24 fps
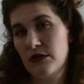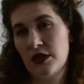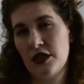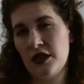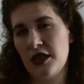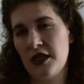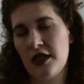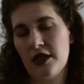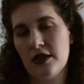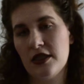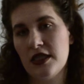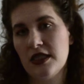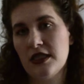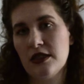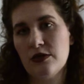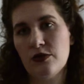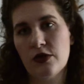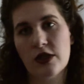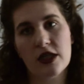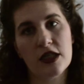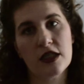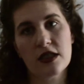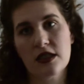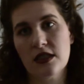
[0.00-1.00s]
you know, this
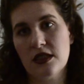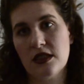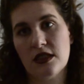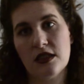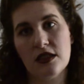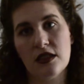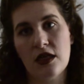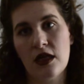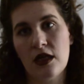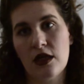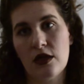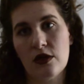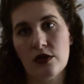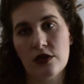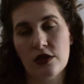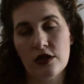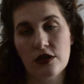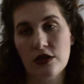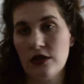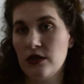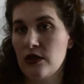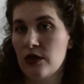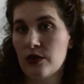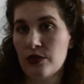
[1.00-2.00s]
works, so
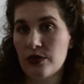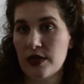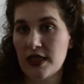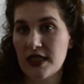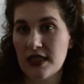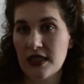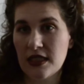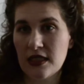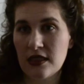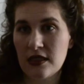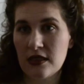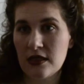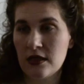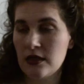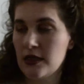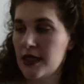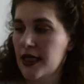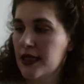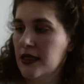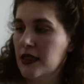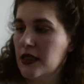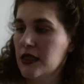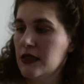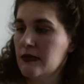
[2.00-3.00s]
there's no reason
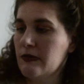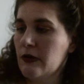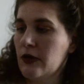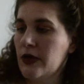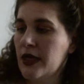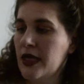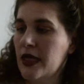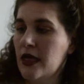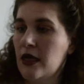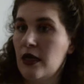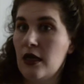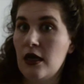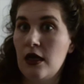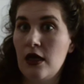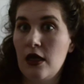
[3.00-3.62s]
at this point.